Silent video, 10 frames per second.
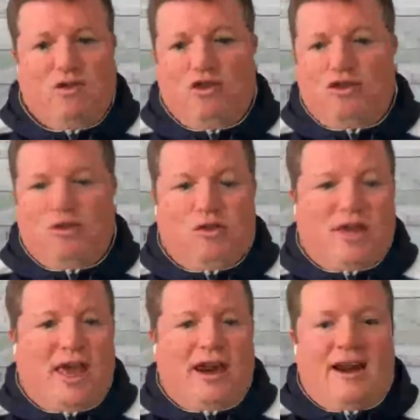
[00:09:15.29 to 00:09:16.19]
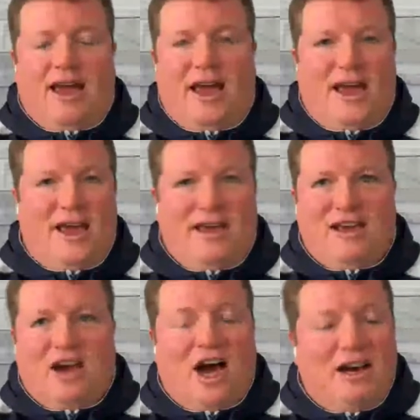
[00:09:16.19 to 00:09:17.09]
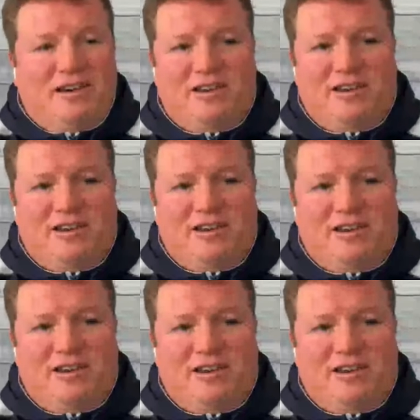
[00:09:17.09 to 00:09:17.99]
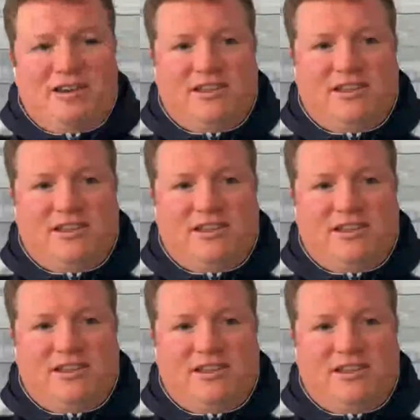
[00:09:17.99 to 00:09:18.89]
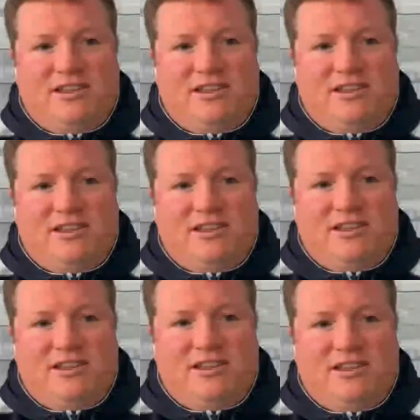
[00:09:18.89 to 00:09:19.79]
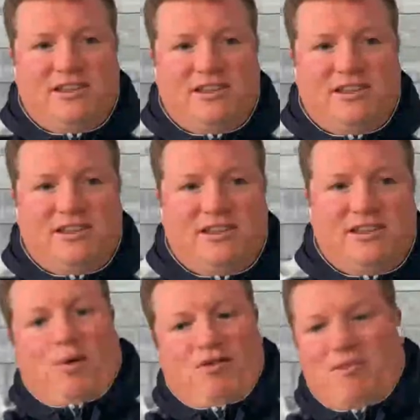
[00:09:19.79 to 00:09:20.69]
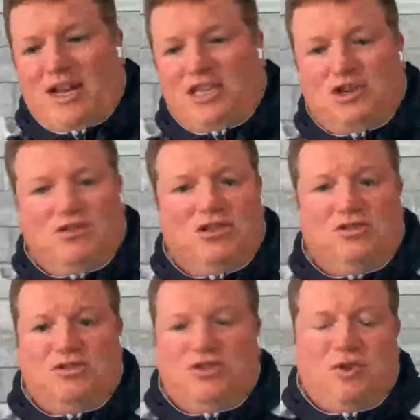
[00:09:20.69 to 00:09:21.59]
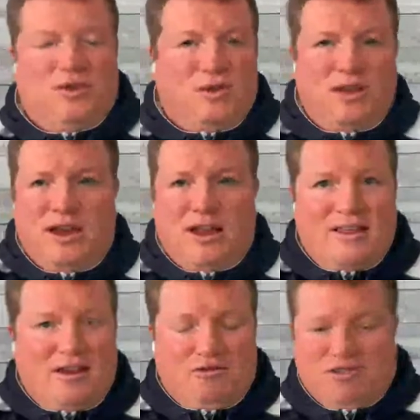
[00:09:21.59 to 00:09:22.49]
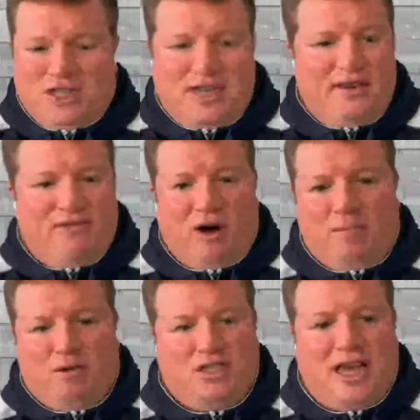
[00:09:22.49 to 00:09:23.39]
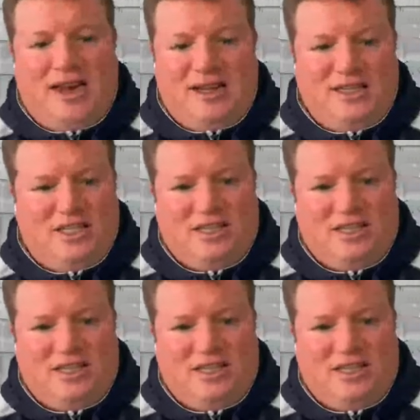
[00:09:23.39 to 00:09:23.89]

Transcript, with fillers: You'll get a cut in the mail every month, right? For however many jerseys are sold, they'll receive a percentage.